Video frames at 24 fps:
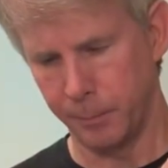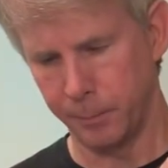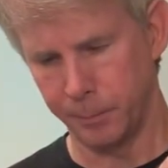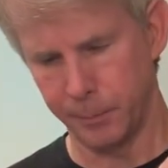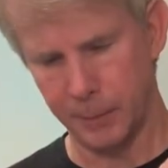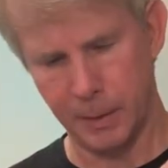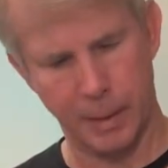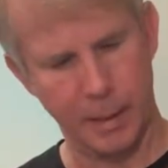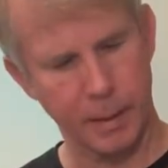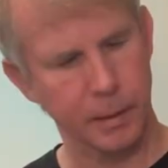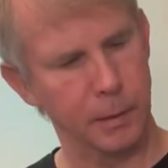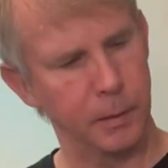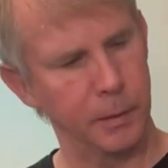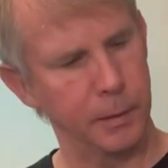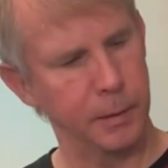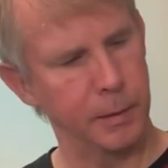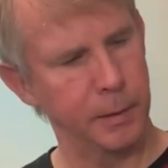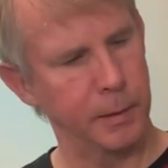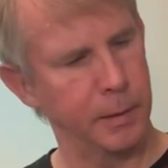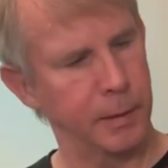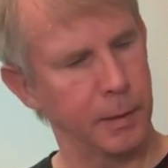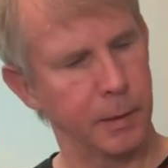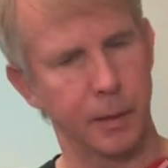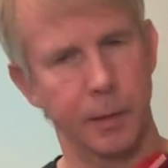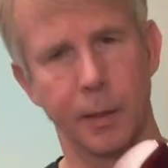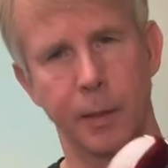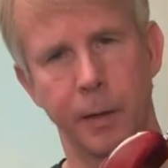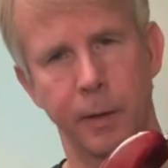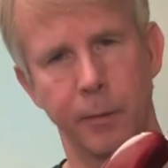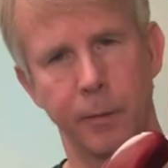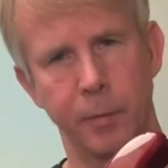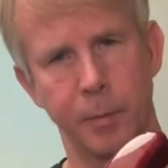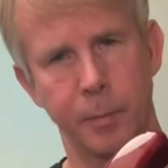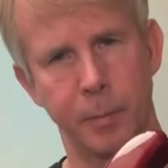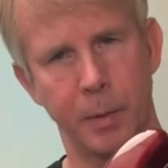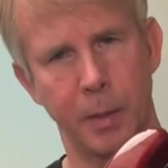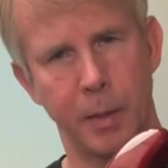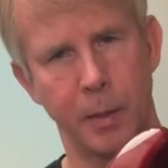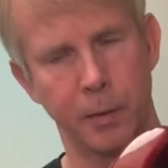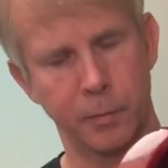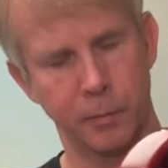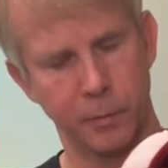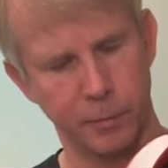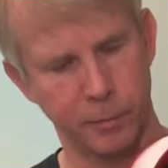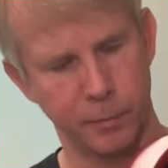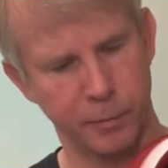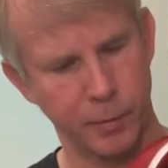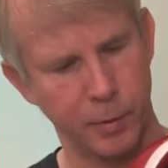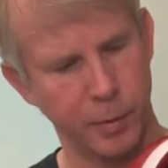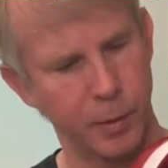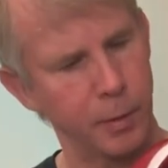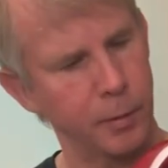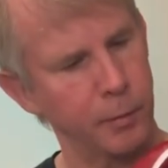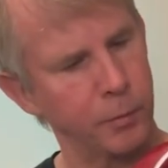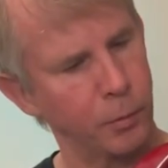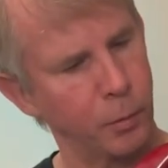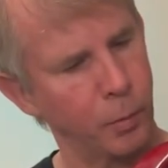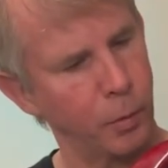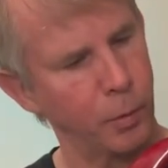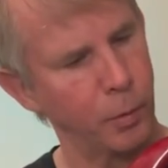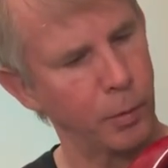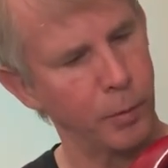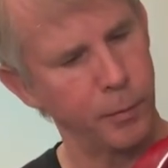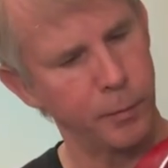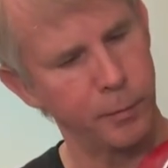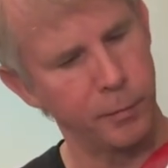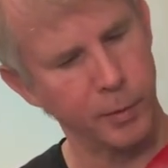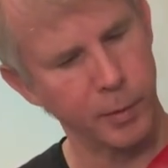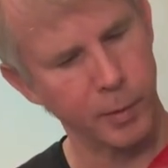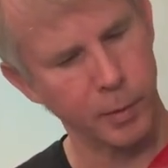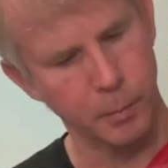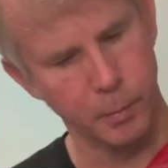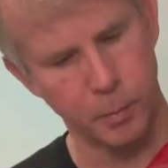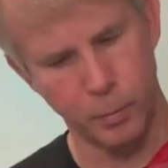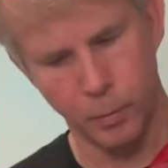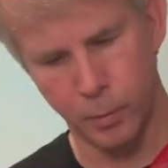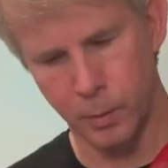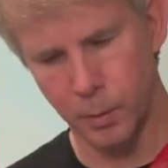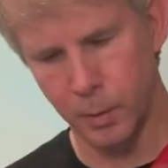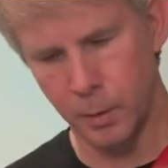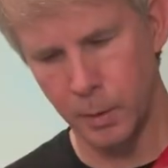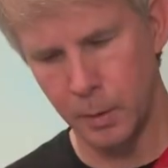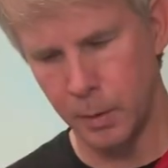I cleaned the heck out of it, polished the frets, oiled the fingerboard,